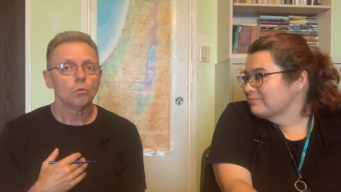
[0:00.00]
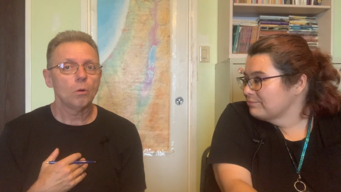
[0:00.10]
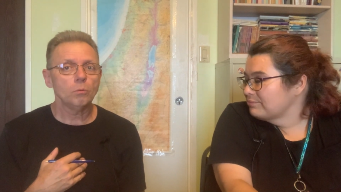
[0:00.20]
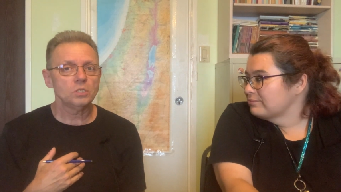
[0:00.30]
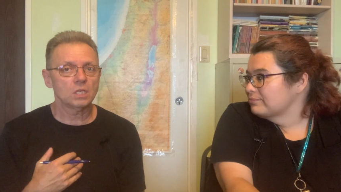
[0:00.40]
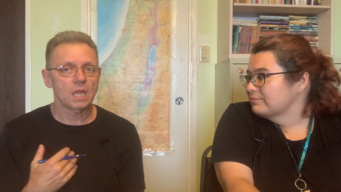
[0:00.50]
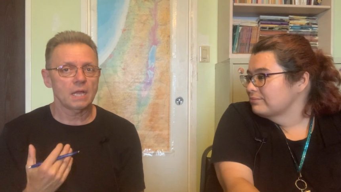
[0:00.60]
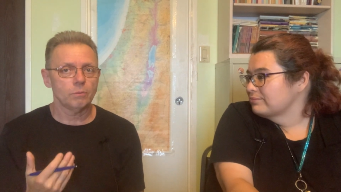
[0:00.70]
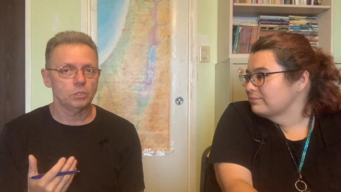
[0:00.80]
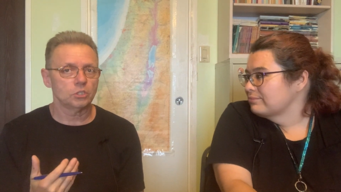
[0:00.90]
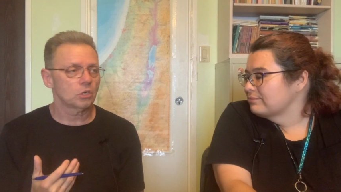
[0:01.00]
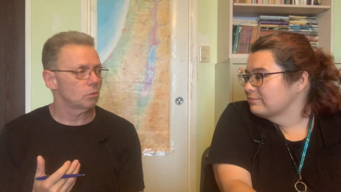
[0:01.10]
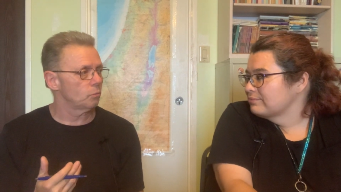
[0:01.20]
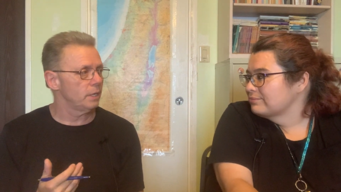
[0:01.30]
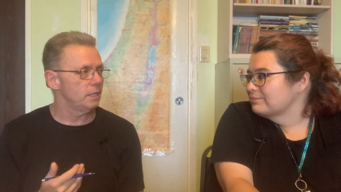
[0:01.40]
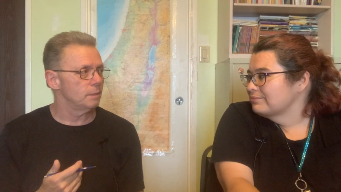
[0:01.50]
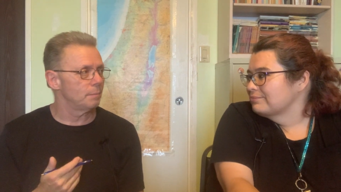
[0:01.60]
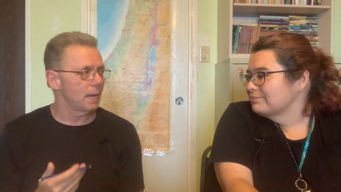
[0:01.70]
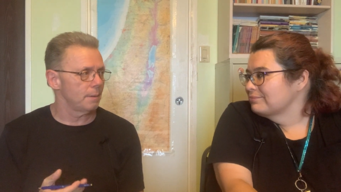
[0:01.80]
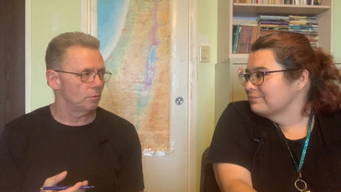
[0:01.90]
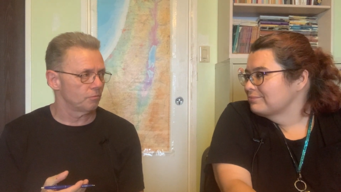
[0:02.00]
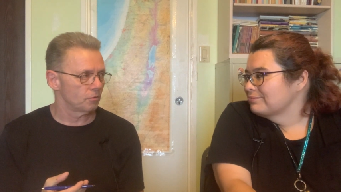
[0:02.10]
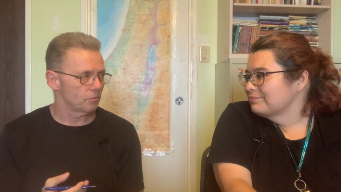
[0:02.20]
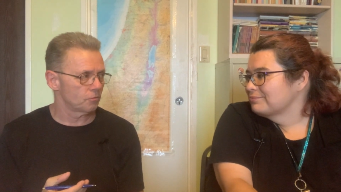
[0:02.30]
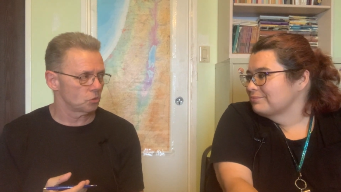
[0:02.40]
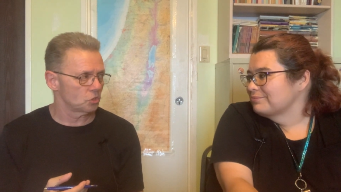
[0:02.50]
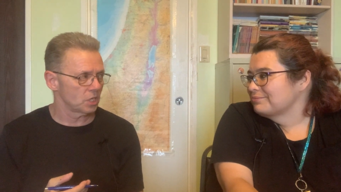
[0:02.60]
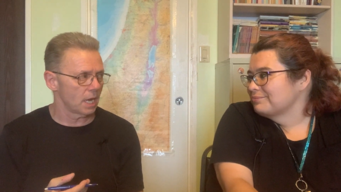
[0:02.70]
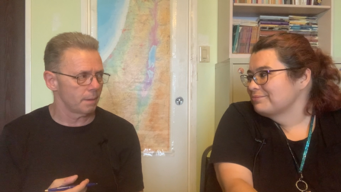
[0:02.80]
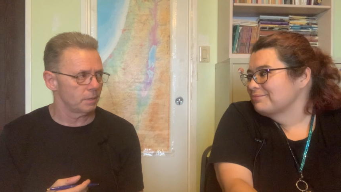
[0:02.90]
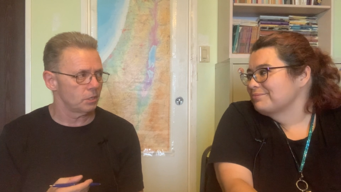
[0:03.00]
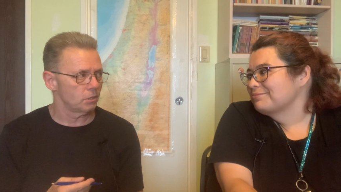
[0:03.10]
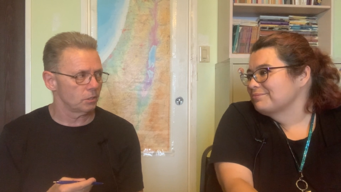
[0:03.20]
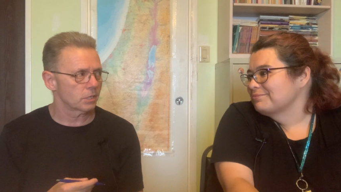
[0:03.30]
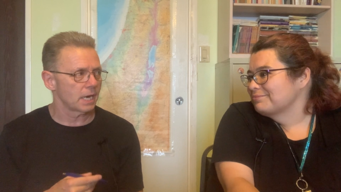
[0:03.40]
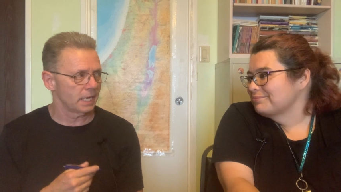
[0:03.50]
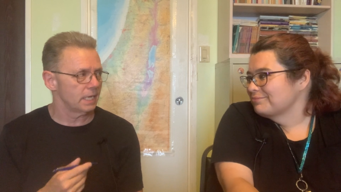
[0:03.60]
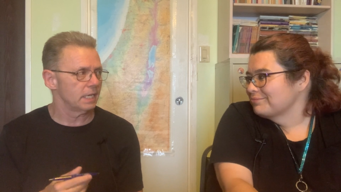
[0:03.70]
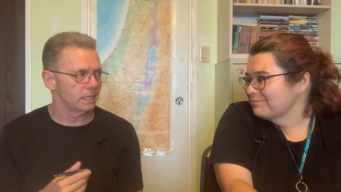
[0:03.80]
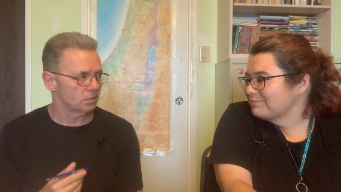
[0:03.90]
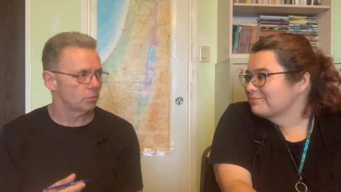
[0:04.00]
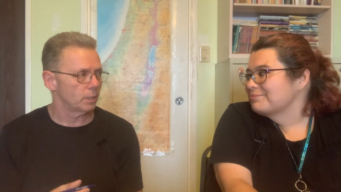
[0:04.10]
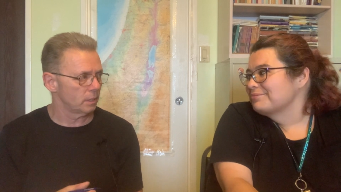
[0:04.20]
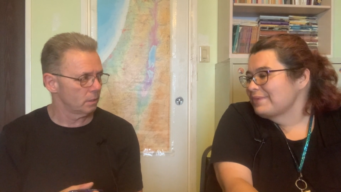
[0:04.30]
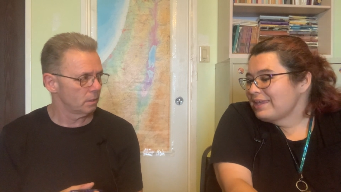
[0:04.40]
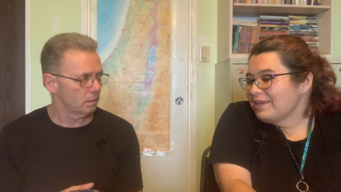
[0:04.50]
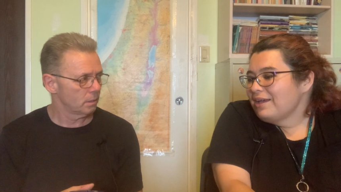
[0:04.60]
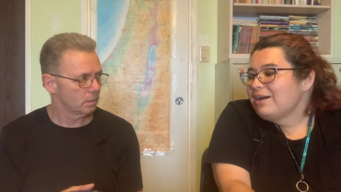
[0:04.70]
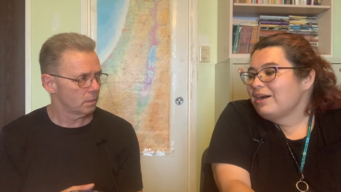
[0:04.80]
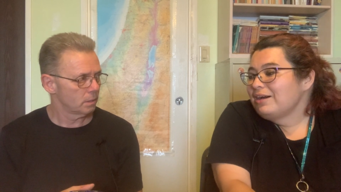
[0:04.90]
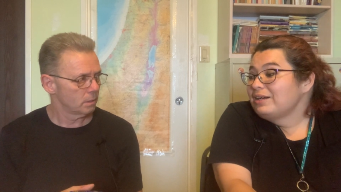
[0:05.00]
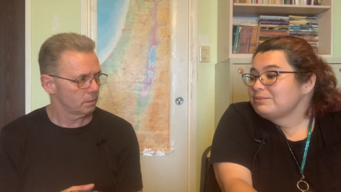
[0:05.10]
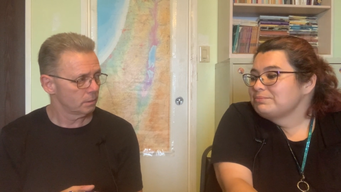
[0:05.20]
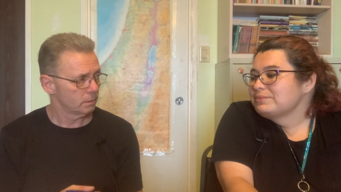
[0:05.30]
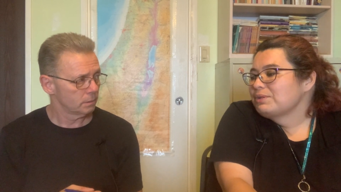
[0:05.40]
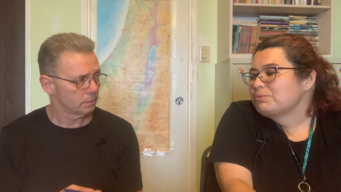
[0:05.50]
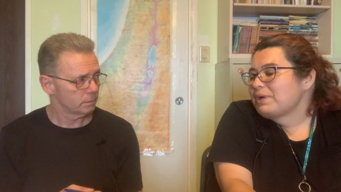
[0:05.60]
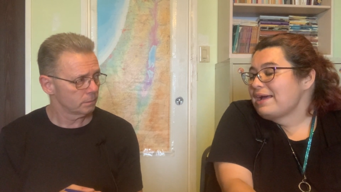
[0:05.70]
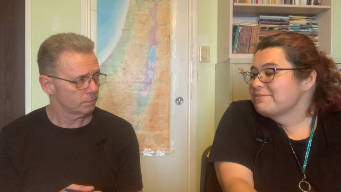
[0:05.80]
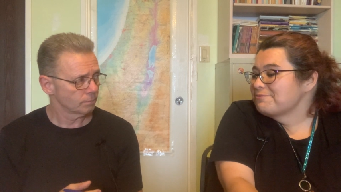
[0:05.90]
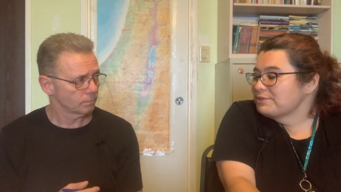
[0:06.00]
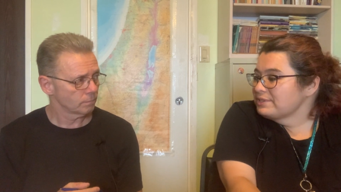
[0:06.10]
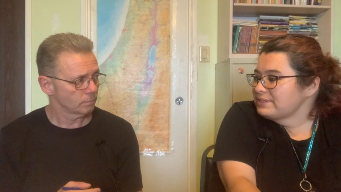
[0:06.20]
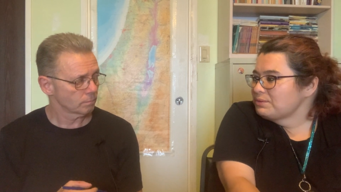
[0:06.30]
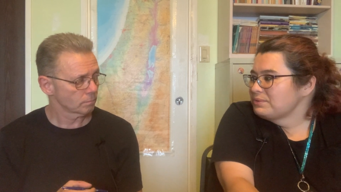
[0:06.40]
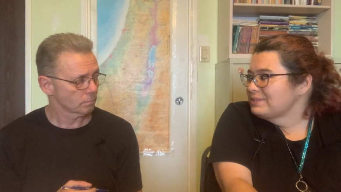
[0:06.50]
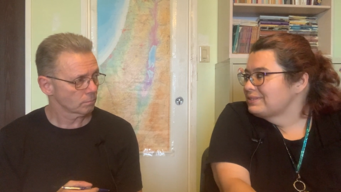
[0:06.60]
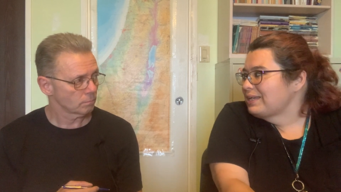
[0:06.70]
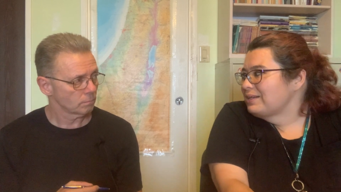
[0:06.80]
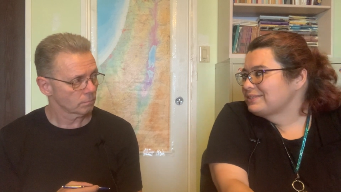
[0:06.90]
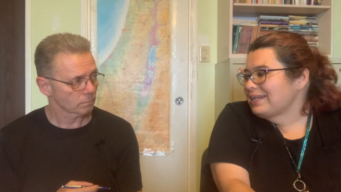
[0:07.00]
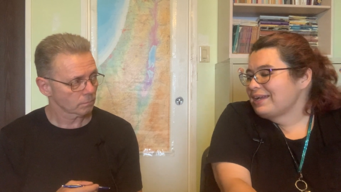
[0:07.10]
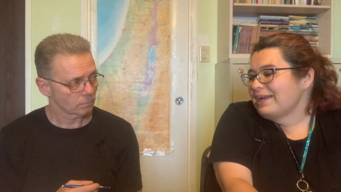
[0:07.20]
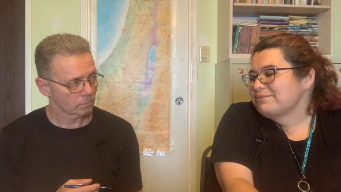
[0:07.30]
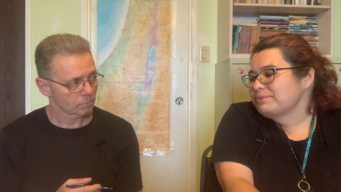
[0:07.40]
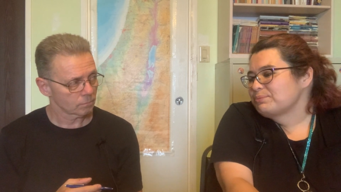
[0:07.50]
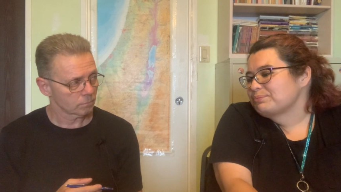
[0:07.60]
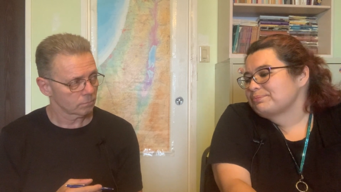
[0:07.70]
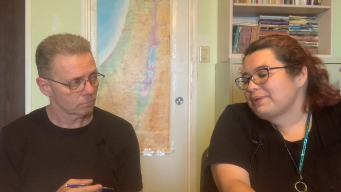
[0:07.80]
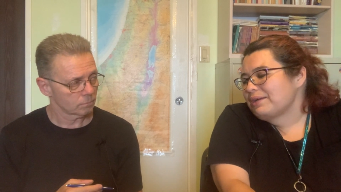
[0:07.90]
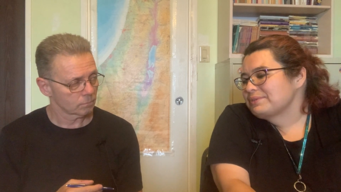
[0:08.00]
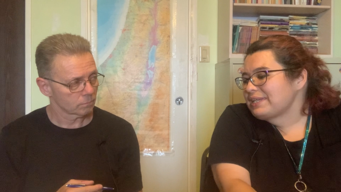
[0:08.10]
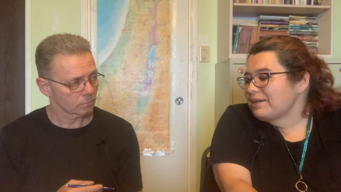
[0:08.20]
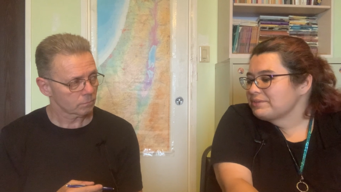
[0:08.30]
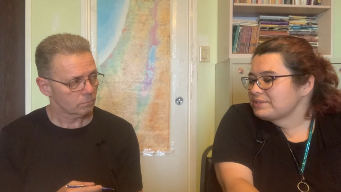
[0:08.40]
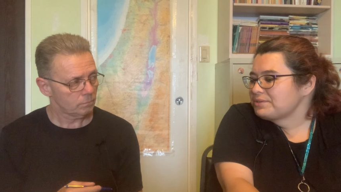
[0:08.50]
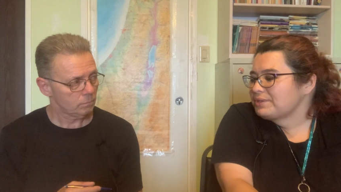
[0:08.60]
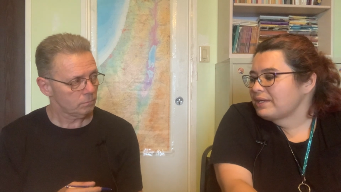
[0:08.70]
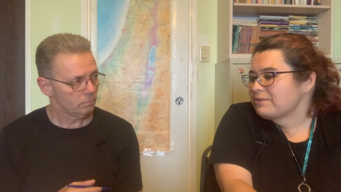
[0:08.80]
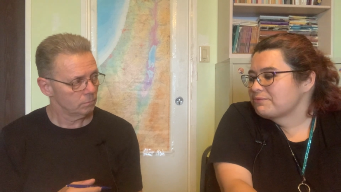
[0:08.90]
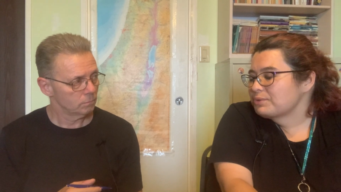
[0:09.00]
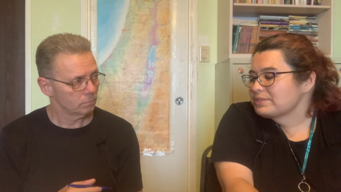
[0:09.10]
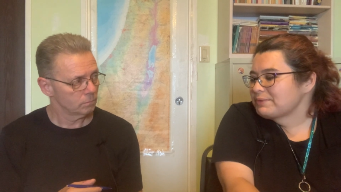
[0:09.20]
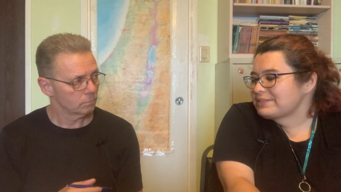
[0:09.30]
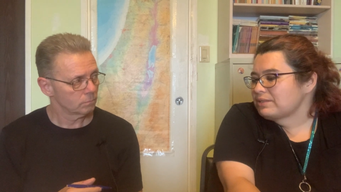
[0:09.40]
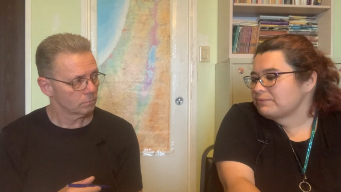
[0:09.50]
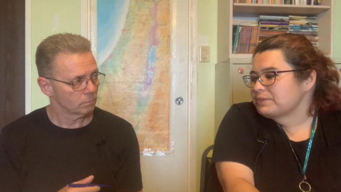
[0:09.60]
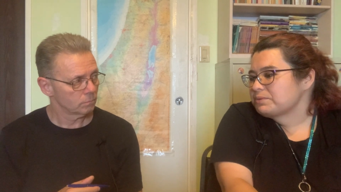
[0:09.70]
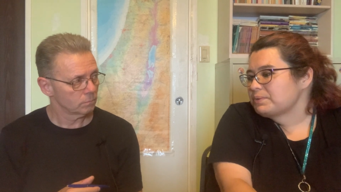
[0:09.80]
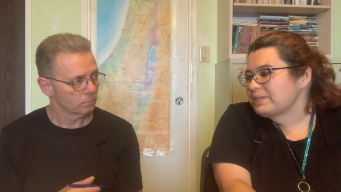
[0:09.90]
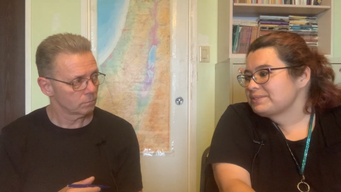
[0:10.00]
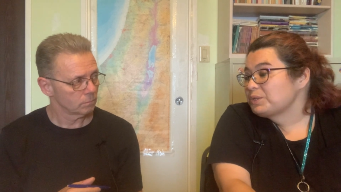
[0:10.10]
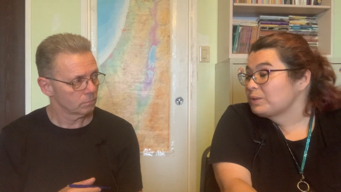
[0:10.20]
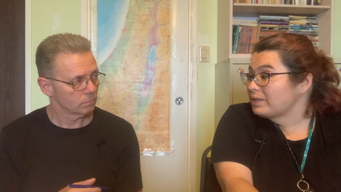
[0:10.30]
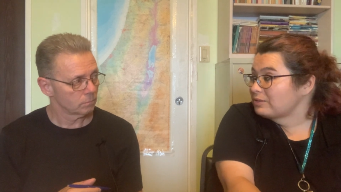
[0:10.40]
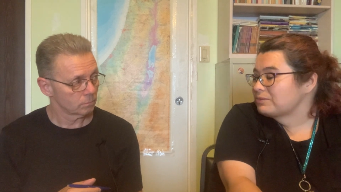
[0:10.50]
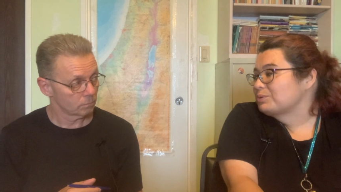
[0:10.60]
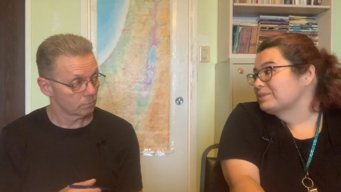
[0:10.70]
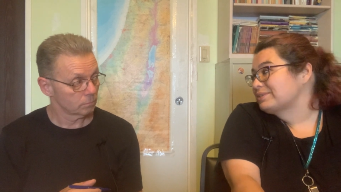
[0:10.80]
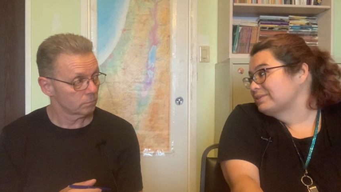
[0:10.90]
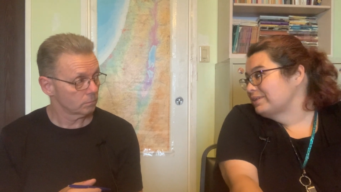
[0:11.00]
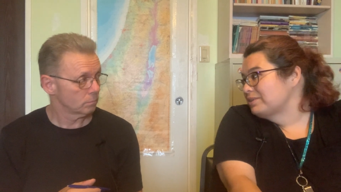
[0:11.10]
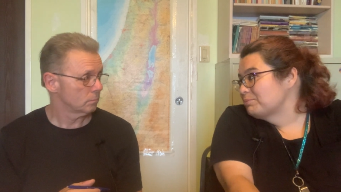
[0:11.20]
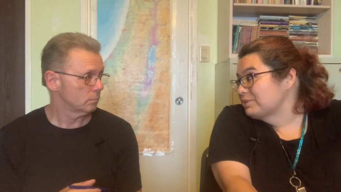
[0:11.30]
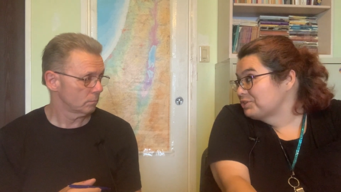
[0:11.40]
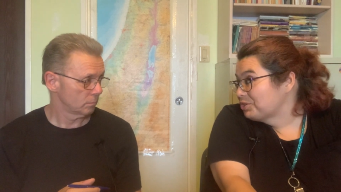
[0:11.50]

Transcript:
Speaker 1: what was it like when you start reading the Bible for the first time, and you know you're kind of getting into it? Um,
Speaker 2: at first, it was as I have, I was having to kind of force myself into it. I started out, of course, in, in the Book of